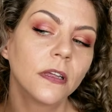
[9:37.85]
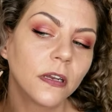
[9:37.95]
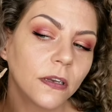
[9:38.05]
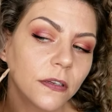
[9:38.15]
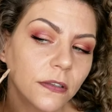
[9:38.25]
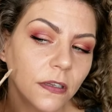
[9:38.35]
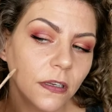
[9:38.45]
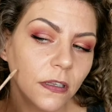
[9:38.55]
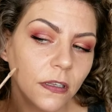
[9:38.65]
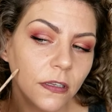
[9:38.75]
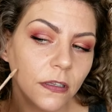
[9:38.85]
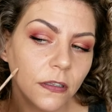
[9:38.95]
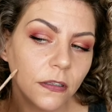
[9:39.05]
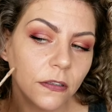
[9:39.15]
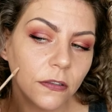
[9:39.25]
And I'm just gonna
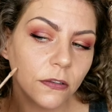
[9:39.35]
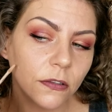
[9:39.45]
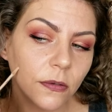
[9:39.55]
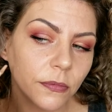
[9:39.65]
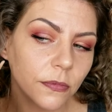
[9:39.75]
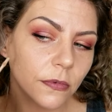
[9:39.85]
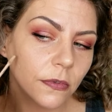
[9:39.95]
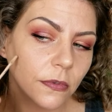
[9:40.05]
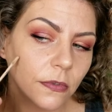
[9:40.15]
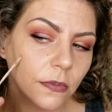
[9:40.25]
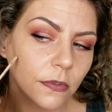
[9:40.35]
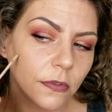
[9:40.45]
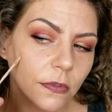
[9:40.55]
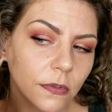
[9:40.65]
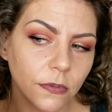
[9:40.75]
zhuzh up
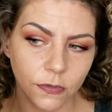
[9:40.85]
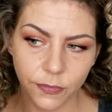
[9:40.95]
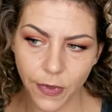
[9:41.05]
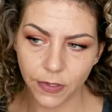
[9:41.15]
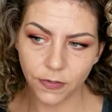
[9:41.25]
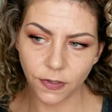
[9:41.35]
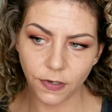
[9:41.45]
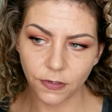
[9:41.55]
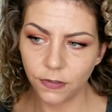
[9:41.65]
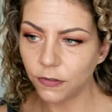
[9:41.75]
those spots there,